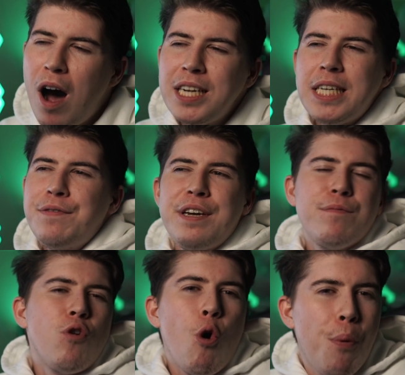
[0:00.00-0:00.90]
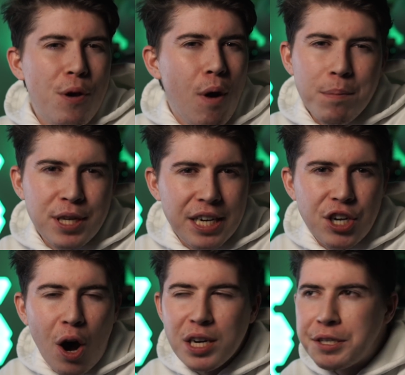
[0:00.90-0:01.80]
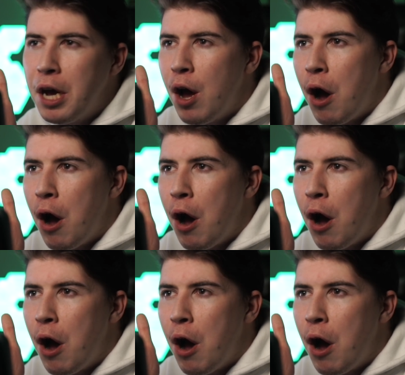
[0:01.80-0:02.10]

I'd say even 0.1% chance.